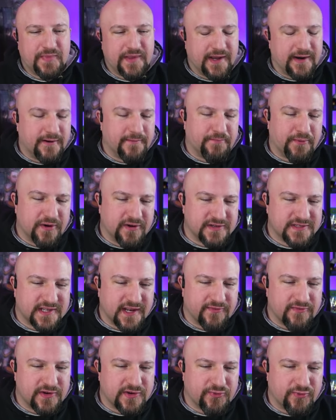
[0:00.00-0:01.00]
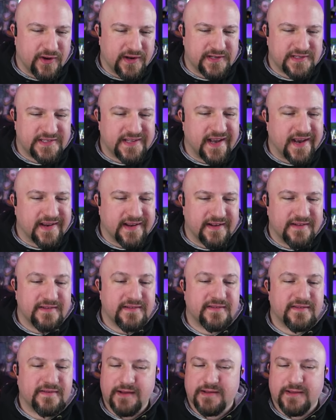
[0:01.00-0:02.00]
And her burst every 20 seconds.